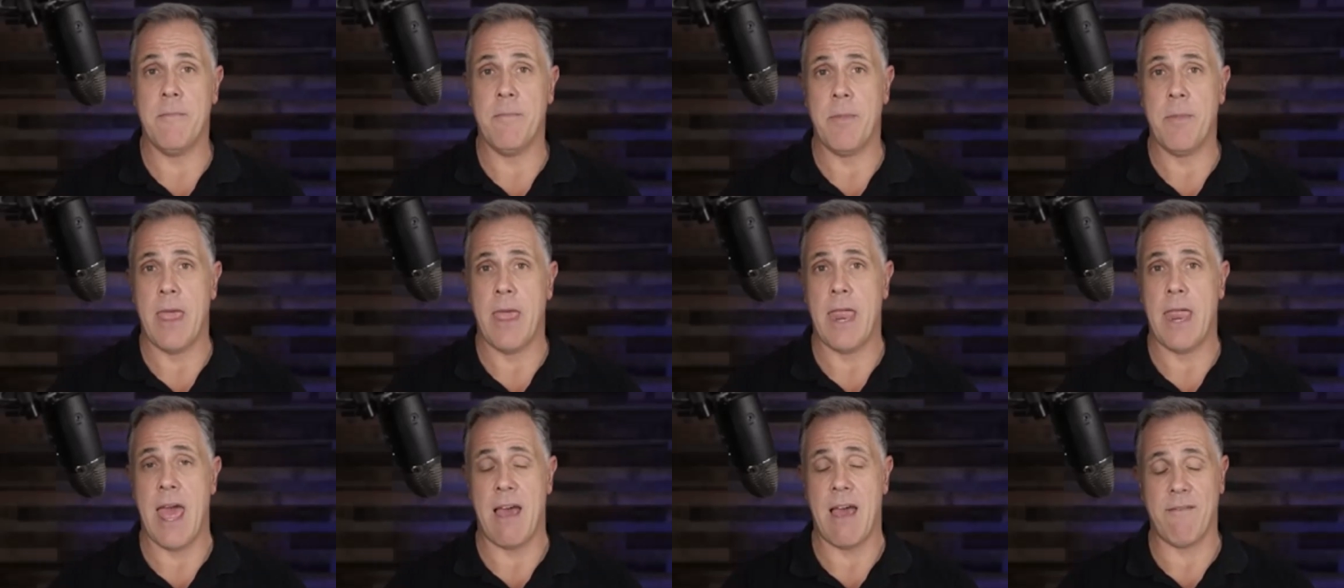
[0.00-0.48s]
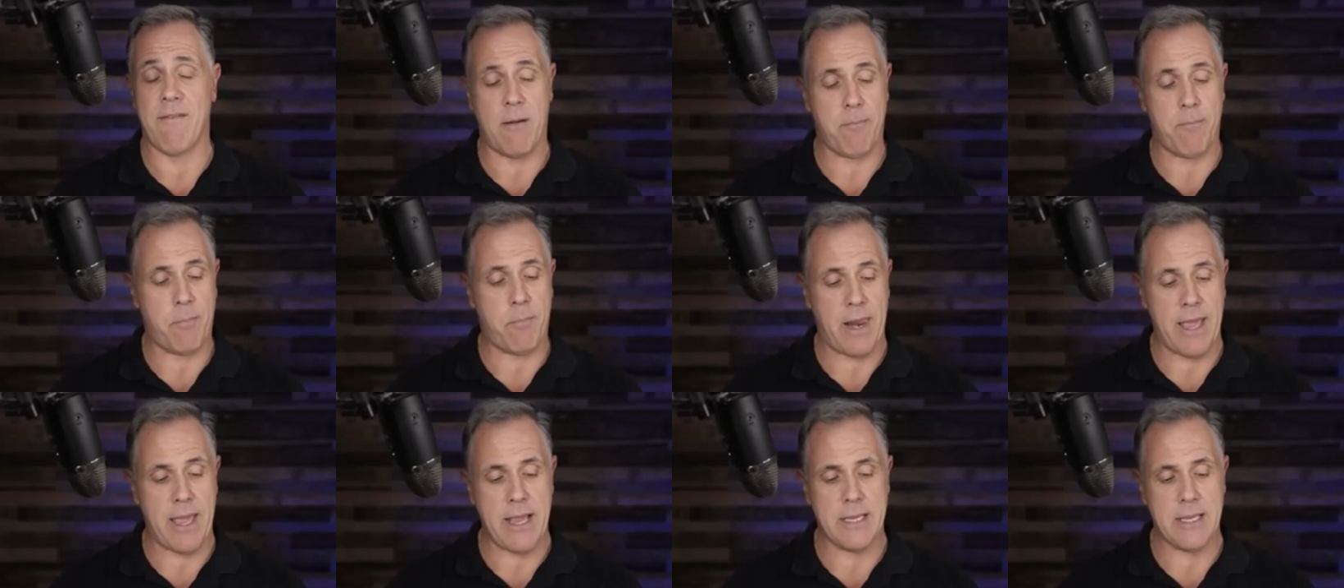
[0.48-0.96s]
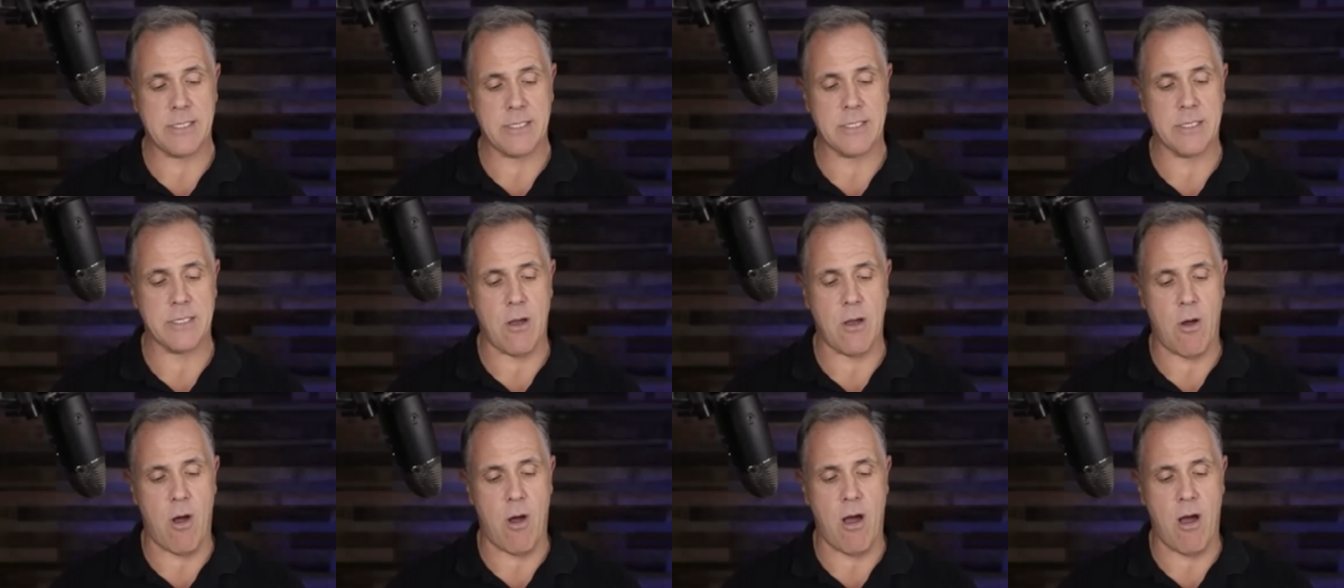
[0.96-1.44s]
and I have a place
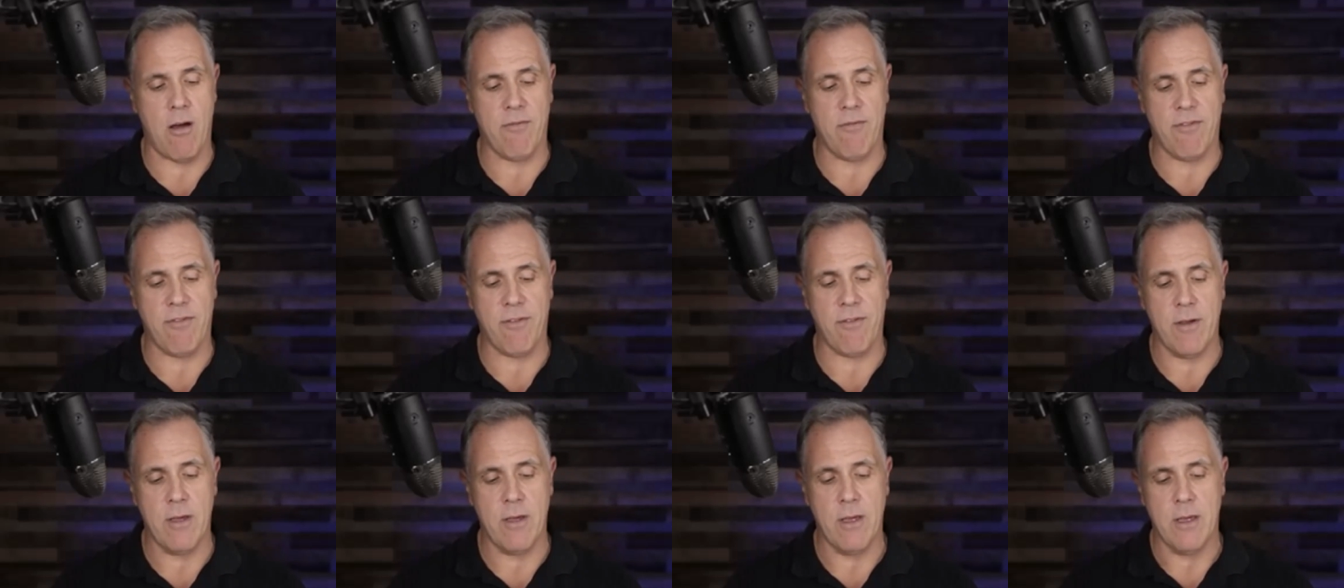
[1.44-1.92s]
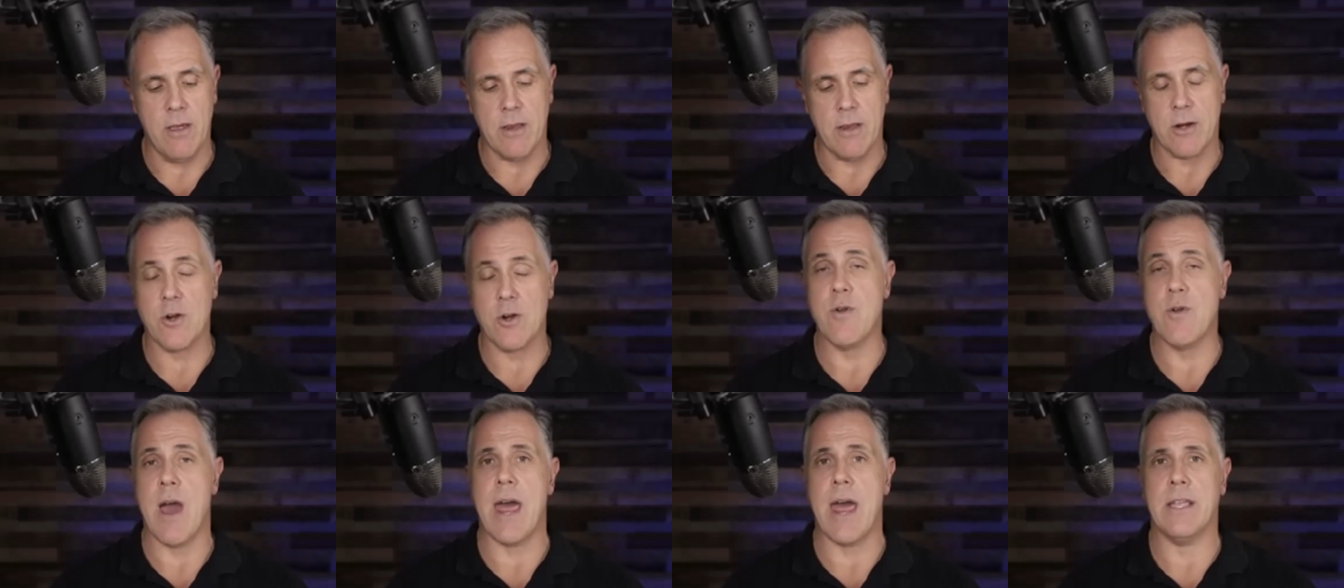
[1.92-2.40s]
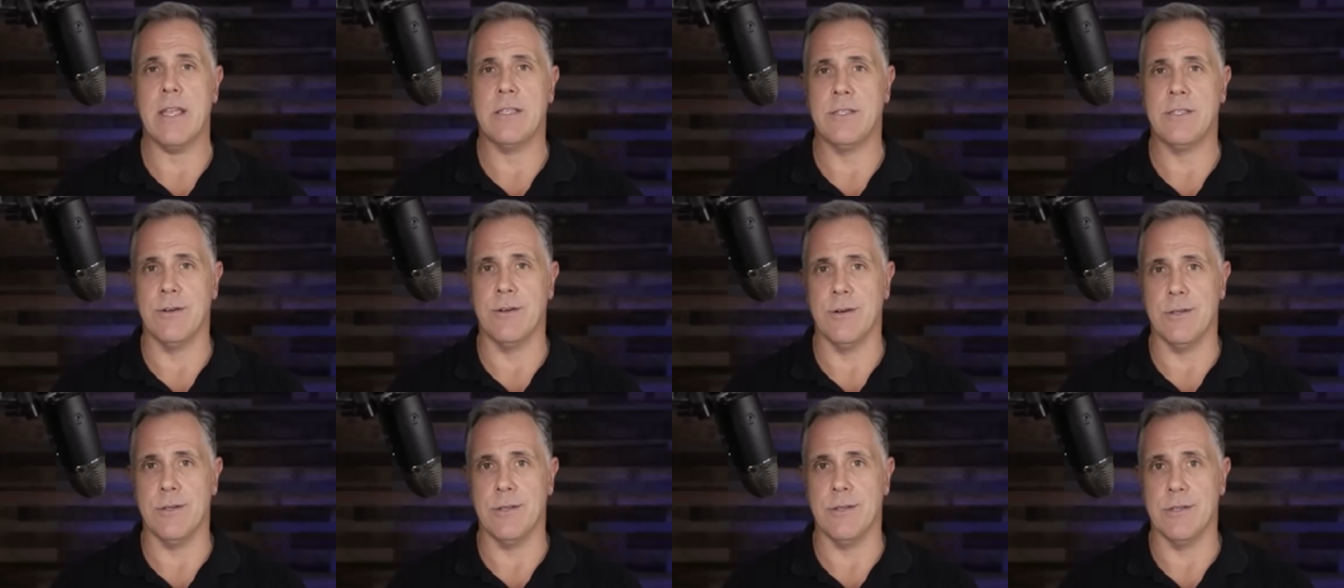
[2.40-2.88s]
of
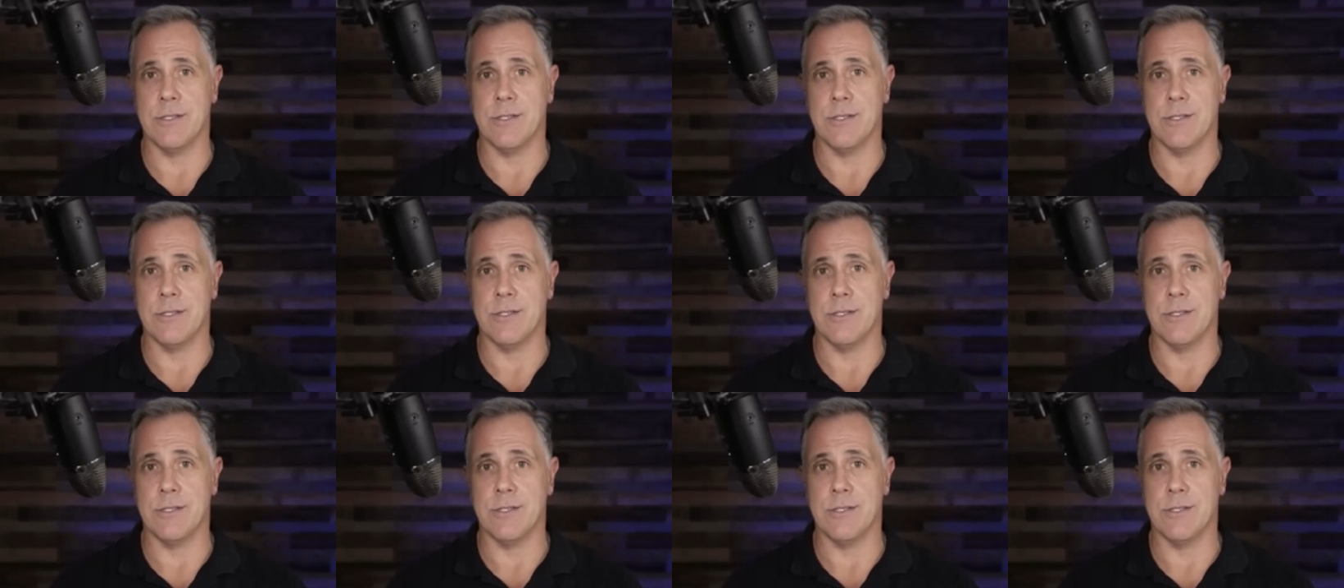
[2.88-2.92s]
gratitude.